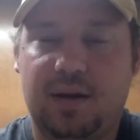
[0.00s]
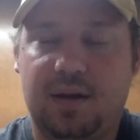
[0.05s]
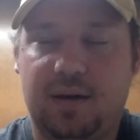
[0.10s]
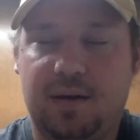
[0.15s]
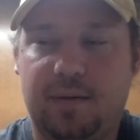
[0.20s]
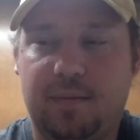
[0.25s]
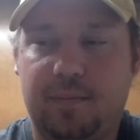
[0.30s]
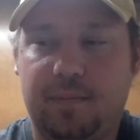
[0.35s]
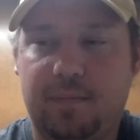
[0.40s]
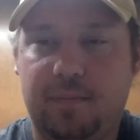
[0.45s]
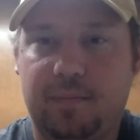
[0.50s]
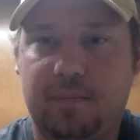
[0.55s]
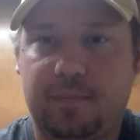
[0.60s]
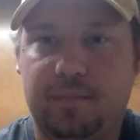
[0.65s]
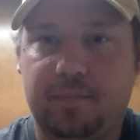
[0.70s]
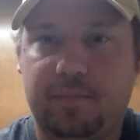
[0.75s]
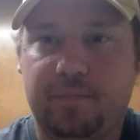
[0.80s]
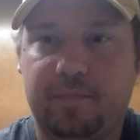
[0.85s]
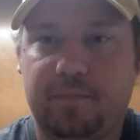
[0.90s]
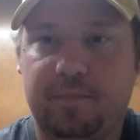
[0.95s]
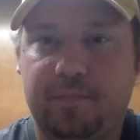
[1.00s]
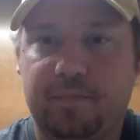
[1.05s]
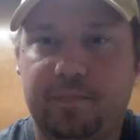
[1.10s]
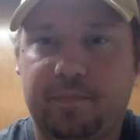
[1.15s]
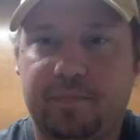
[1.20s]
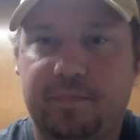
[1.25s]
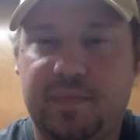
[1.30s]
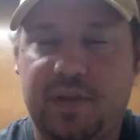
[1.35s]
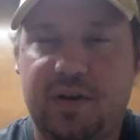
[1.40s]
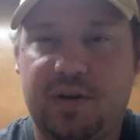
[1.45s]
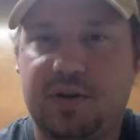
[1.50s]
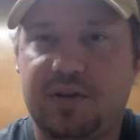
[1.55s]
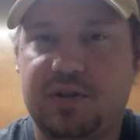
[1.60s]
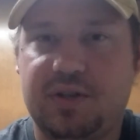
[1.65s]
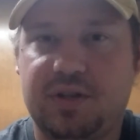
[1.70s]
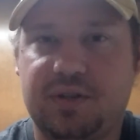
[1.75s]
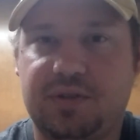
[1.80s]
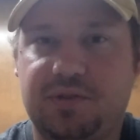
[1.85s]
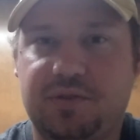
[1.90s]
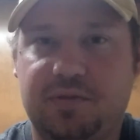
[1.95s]
that are
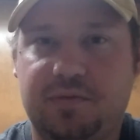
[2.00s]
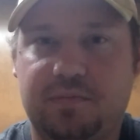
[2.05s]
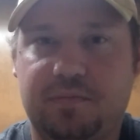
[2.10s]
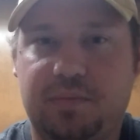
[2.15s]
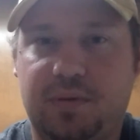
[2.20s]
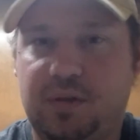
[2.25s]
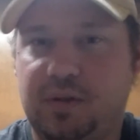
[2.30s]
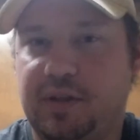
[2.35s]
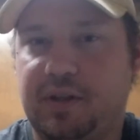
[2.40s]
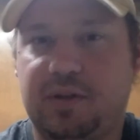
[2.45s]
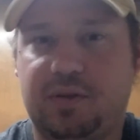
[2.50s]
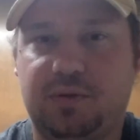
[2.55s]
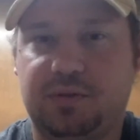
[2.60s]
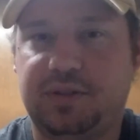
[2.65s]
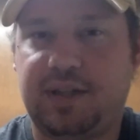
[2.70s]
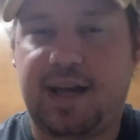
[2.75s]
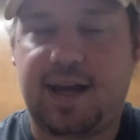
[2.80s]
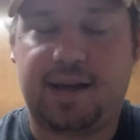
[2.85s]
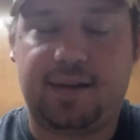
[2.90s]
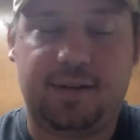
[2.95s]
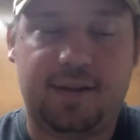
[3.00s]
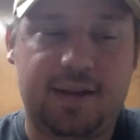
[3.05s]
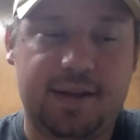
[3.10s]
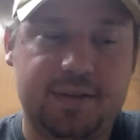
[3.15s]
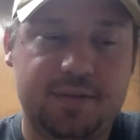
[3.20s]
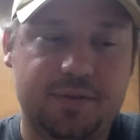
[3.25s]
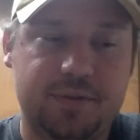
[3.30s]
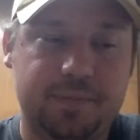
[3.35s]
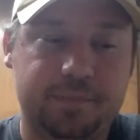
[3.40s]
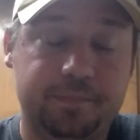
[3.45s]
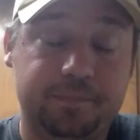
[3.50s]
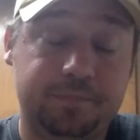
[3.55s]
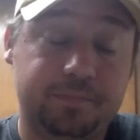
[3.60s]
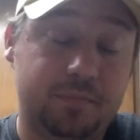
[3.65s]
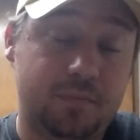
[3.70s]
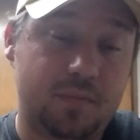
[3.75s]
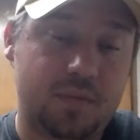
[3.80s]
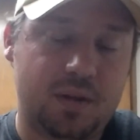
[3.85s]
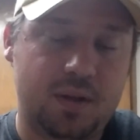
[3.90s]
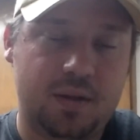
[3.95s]
just political taglines.
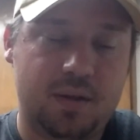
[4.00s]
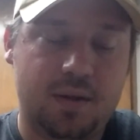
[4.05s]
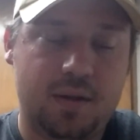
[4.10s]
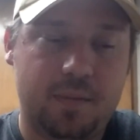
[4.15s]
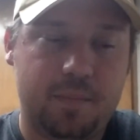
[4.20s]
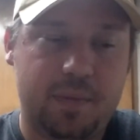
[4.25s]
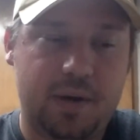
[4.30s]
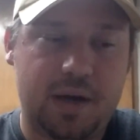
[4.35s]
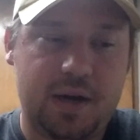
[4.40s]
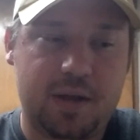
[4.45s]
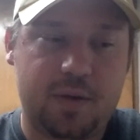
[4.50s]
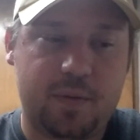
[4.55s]
But